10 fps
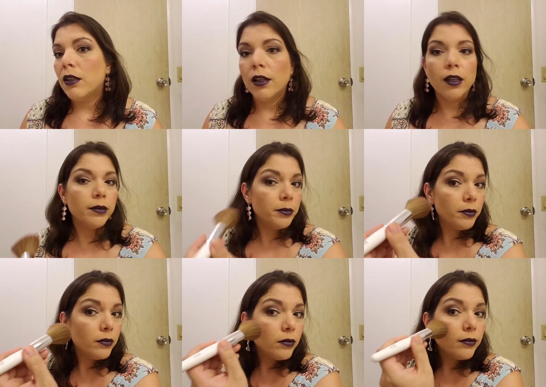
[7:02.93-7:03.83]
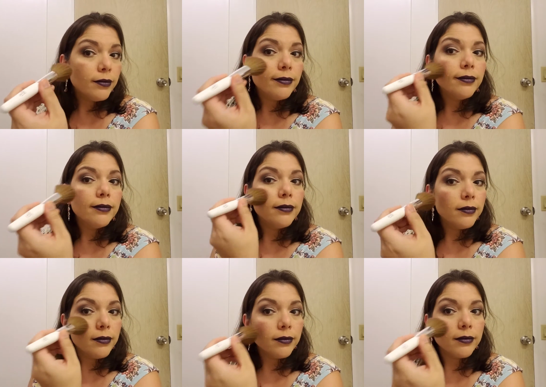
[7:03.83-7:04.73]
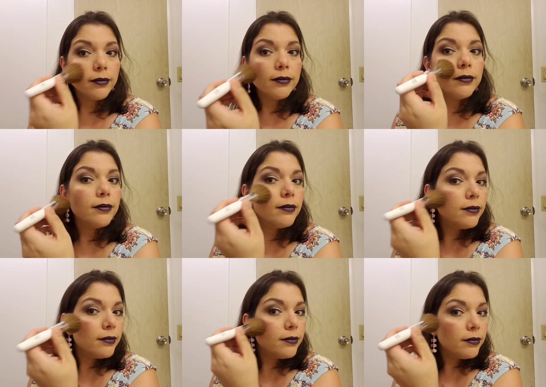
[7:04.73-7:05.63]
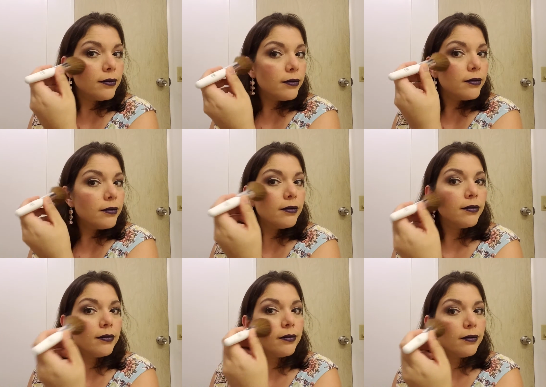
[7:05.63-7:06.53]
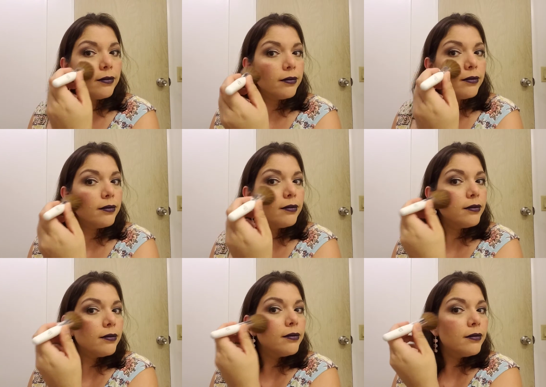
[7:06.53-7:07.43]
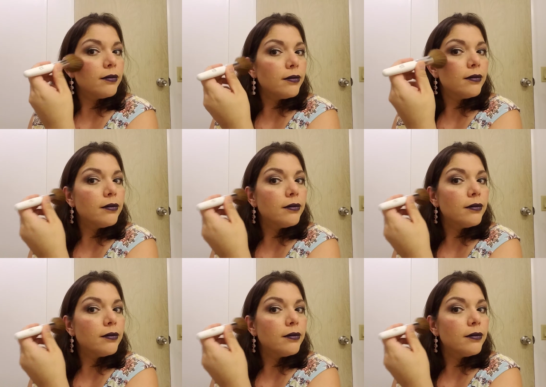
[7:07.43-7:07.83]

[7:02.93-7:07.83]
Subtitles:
No one is speaking in this clip.